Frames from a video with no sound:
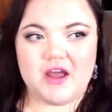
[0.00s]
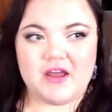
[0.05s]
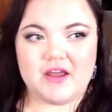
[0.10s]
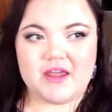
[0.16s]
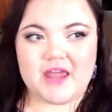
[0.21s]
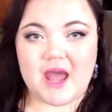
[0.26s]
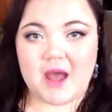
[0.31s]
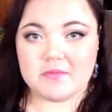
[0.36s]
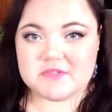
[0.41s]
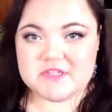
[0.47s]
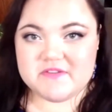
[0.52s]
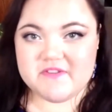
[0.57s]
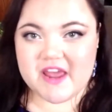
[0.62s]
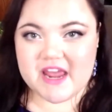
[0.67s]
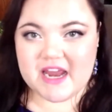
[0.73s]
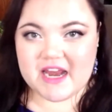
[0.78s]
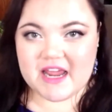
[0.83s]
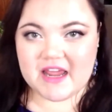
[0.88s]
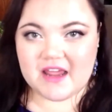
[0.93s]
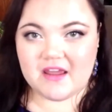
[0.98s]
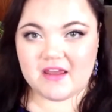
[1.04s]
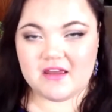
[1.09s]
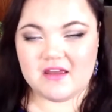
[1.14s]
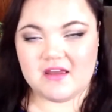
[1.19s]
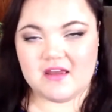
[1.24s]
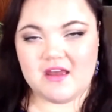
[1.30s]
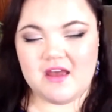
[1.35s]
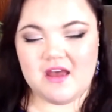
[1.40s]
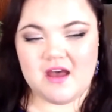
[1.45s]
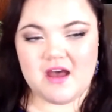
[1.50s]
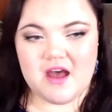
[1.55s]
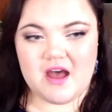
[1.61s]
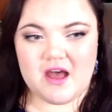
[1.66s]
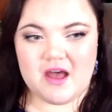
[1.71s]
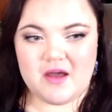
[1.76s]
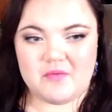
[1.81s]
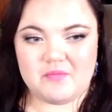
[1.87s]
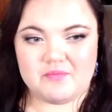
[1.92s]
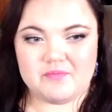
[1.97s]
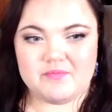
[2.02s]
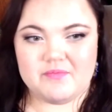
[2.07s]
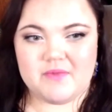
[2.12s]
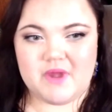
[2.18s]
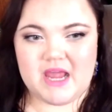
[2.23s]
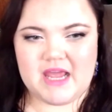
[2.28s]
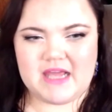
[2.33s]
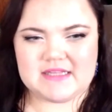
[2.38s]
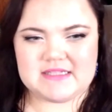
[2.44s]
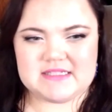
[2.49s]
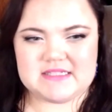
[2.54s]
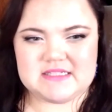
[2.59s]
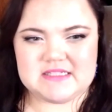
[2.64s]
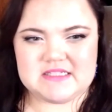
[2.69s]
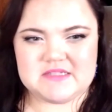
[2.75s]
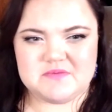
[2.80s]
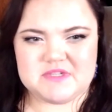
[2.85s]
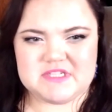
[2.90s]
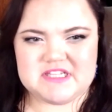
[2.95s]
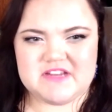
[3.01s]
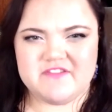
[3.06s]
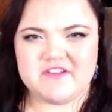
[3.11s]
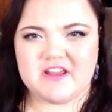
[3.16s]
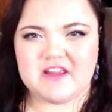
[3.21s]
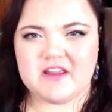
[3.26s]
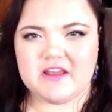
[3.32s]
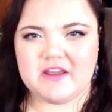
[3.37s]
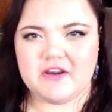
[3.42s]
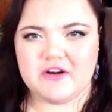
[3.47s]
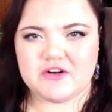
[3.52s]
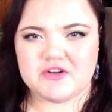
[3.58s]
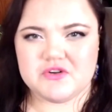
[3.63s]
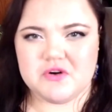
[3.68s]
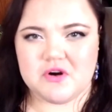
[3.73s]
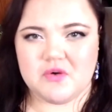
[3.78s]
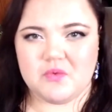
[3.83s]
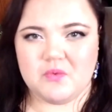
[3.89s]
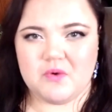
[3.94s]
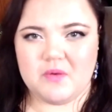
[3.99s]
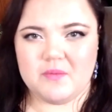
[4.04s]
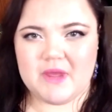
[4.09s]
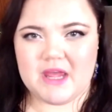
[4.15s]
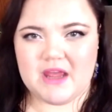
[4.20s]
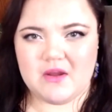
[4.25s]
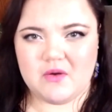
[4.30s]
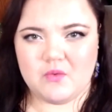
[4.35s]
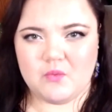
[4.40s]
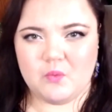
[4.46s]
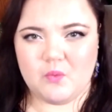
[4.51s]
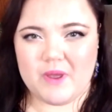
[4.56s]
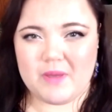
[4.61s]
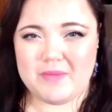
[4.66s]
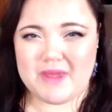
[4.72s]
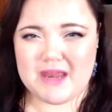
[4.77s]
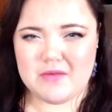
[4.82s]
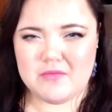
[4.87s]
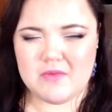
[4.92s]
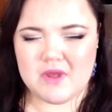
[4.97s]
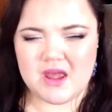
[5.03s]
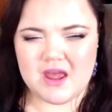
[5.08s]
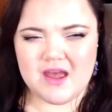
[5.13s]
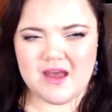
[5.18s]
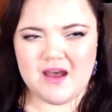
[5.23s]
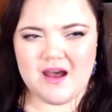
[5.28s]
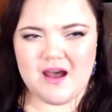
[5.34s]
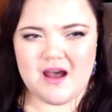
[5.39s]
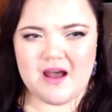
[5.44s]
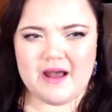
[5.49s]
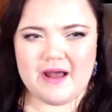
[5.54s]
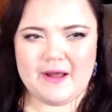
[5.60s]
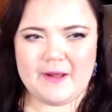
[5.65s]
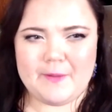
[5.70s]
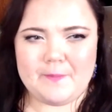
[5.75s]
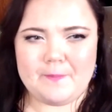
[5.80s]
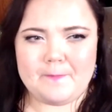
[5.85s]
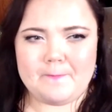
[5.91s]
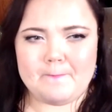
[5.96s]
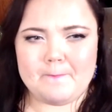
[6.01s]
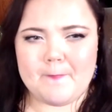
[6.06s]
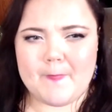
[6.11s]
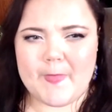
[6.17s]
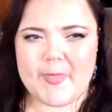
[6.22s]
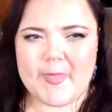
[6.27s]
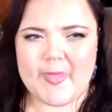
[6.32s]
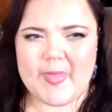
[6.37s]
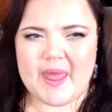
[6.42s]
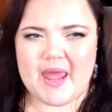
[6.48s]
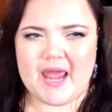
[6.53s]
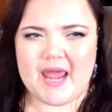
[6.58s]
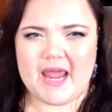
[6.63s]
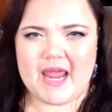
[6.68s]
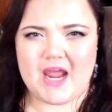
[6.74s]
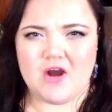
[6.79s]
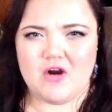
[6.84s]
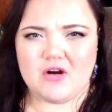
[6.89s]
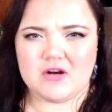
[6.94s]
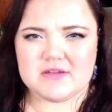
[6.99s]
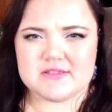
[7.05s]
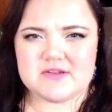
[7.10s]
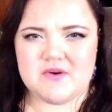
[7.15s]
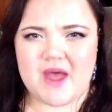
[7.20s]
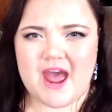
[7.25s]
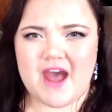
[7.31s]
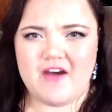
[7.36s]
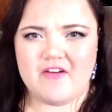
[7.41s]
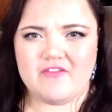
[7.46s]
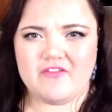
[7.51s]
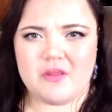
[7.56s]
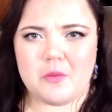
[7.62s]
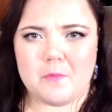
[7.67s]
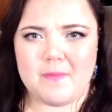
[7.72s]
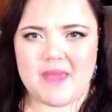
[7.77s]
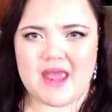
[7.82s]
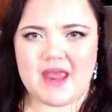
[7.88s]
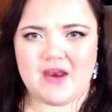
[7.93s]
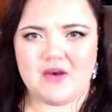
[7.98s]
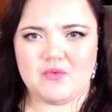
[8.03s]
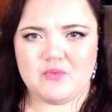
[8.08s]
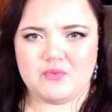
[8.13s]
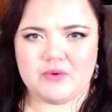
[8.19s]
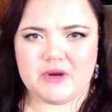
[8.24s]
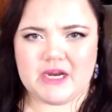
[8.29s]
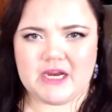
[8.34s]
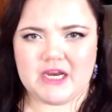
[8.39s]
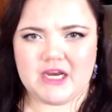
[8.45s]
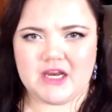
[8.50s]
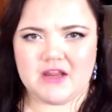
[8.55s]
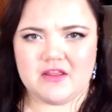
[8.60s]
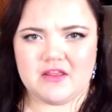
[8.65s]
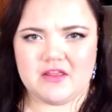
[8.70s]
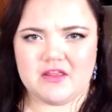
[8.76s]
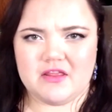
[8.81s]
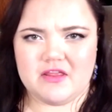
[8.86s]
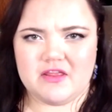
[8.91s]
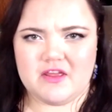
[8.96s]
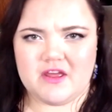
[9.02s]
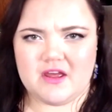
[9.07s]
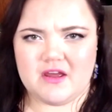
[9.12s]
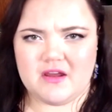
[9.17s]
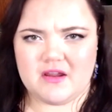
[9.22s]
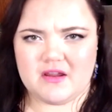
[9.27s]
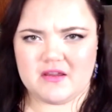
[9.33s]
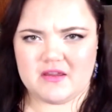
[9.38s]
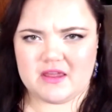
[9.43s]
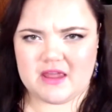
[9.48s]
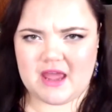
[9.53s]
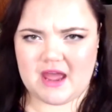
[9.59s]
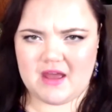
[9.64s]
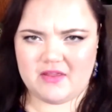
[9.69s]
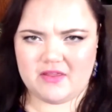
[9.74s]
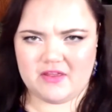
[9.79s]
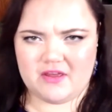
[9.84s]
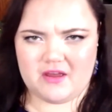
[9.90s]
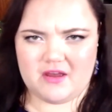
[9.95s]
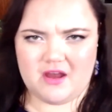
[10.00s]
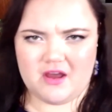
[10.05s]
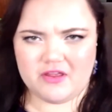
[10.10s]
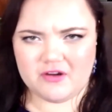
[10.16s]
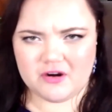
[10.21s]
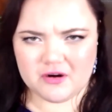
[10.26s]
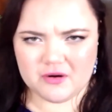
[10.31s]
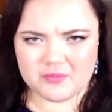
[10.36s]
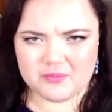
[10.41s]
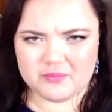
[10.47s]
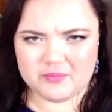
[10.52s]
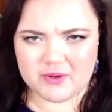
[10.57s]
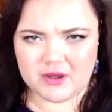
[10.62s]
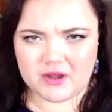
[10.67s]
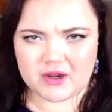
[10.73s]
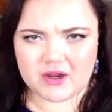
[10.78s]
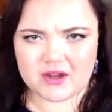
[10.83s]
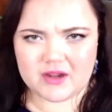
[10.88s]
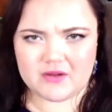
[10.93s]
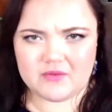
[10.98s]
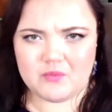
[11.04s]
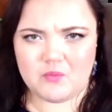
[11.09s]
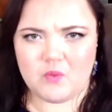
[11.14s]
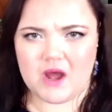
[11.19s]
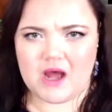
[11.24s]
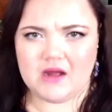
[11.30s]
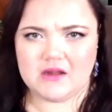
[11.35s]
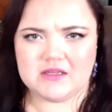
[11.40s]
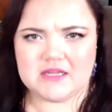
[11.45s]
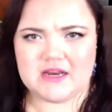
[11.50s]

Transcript: Captivating um, it's specifically geared toward woman, women. Um, they also have the men read the the other book, Wild at